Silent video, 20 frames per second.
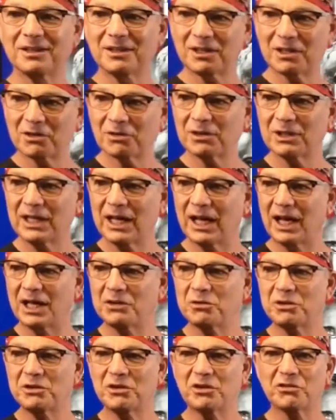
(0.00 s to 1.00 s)
literally
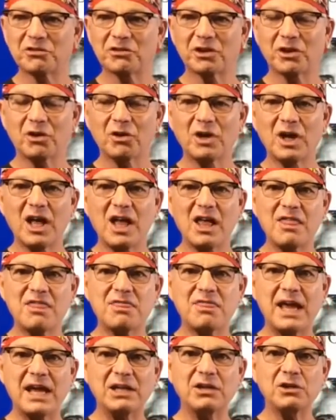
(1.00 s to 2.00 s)
100 years ago,
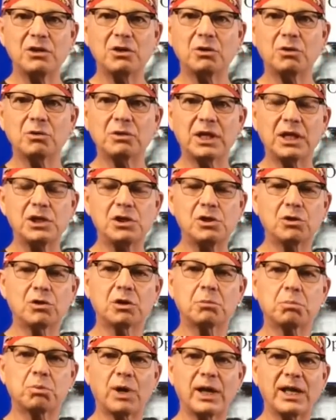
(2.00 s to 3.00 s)
they knew that you
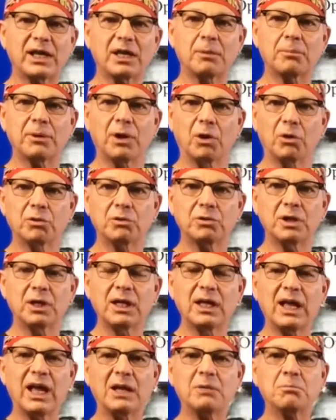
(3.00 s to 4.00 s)
could break a bone
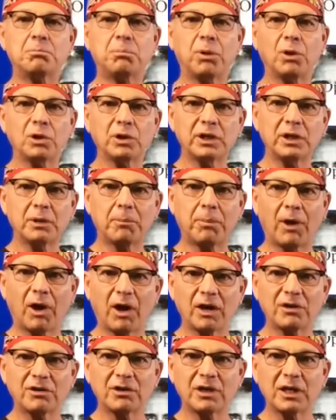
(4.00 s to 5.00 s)
and pull it
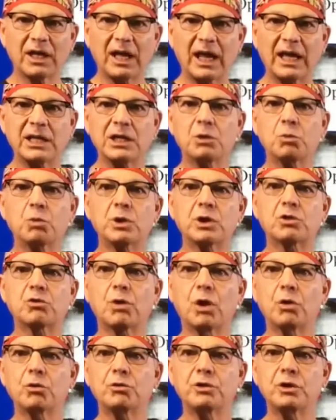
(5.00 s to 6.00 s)
apart and it would
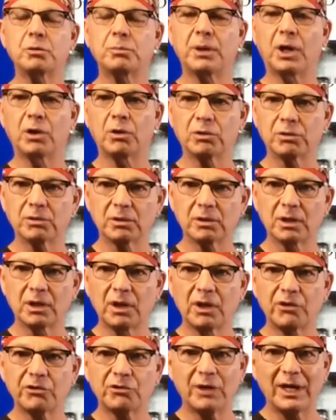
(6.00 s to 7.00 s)
grow new bone.
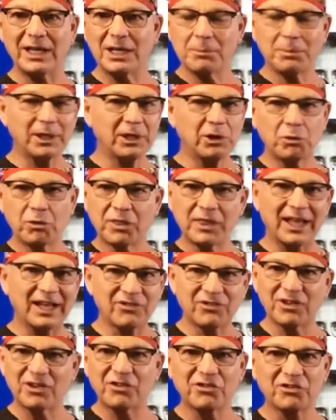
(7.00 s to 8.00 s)
So anybody who
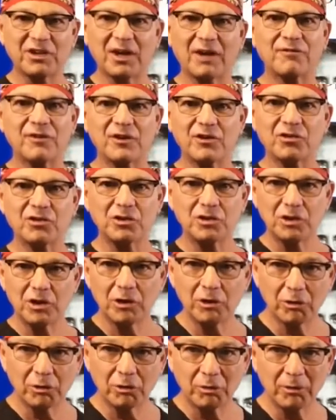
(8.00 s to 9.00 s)
thinks this stuff is
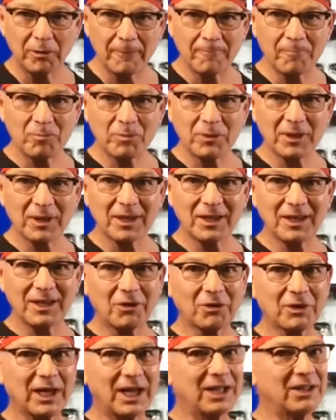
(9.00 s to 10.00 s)
new,
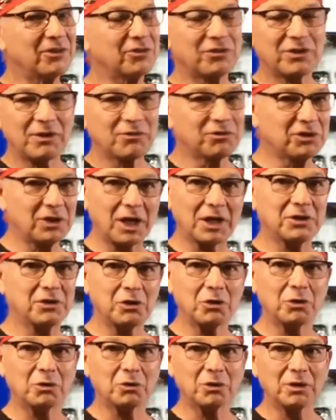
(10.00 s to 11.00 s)
okay, this stuff's not
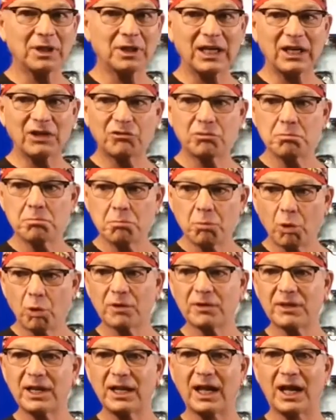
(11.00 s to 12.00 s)
new. It's more
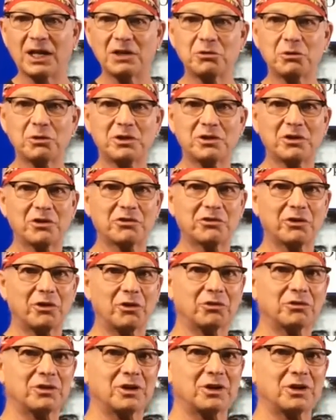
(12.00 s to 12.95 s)
than 100 years old.